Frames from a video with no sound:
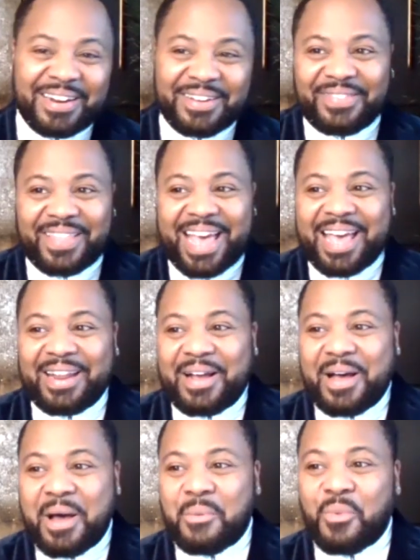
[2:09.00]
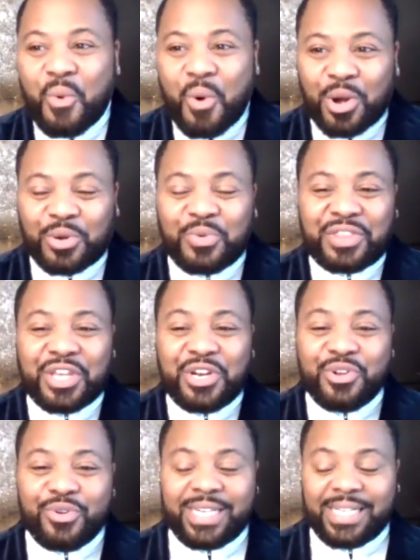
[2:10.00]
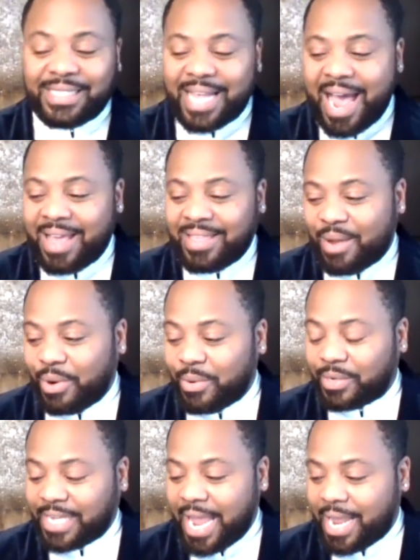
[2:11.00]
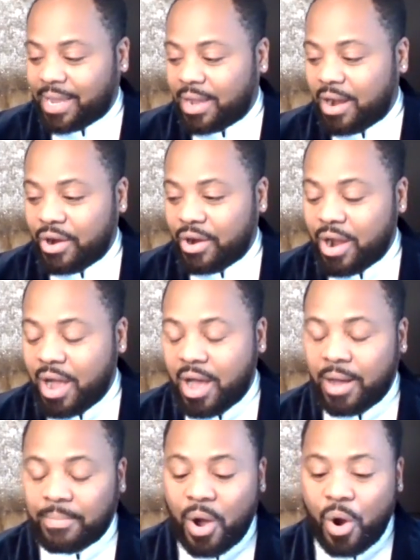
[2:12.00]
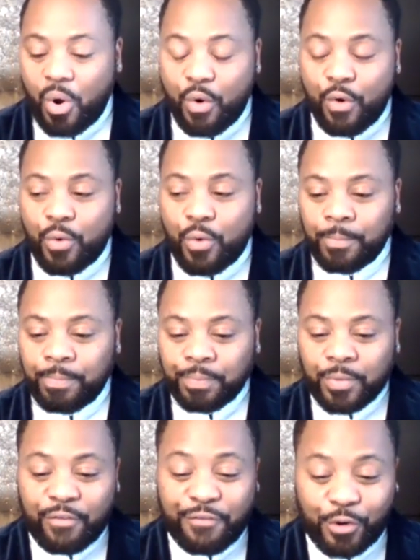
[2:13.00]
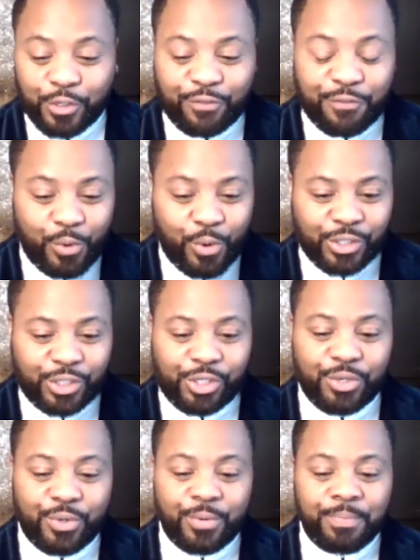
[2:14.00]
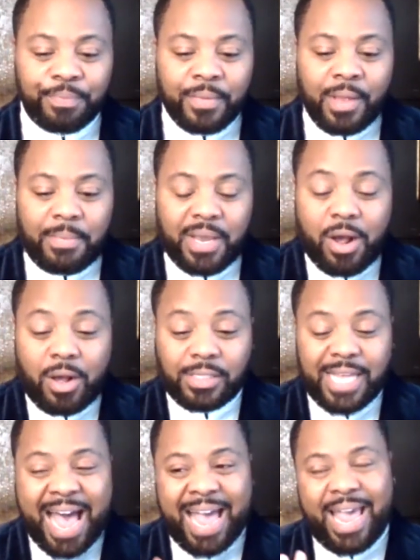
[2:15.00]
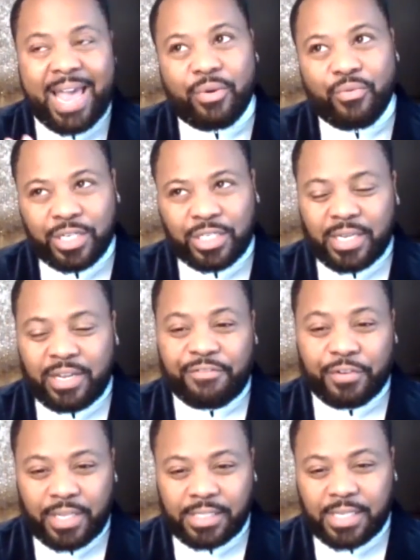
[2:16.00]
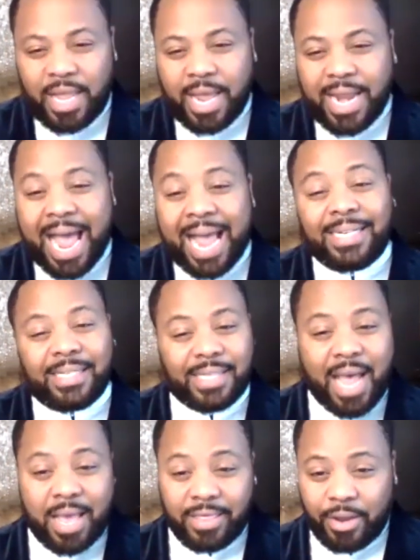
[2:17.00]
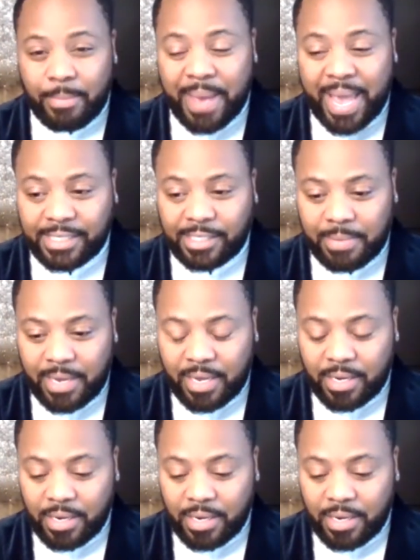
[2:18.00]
of that worked with the new design that we were taking her whole first floor to, because I had originally, for this client, I designed their basement